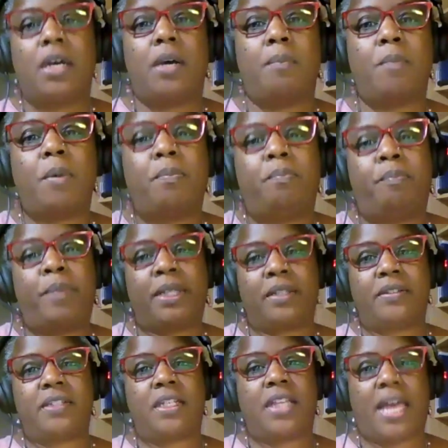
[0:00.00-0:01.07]

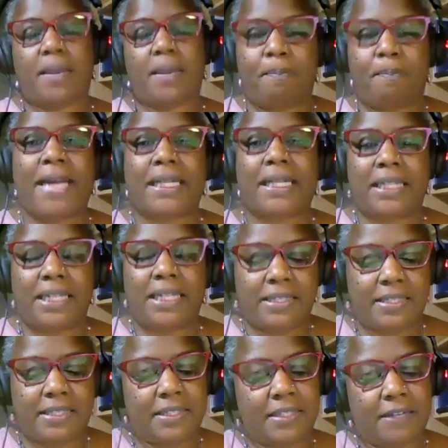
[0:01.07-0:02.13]
mobility, like bike
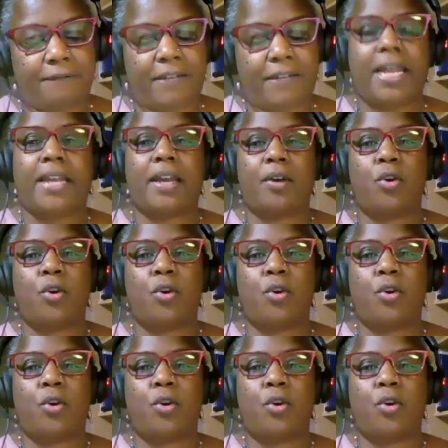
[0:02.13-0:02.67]
lanes and stuff like that.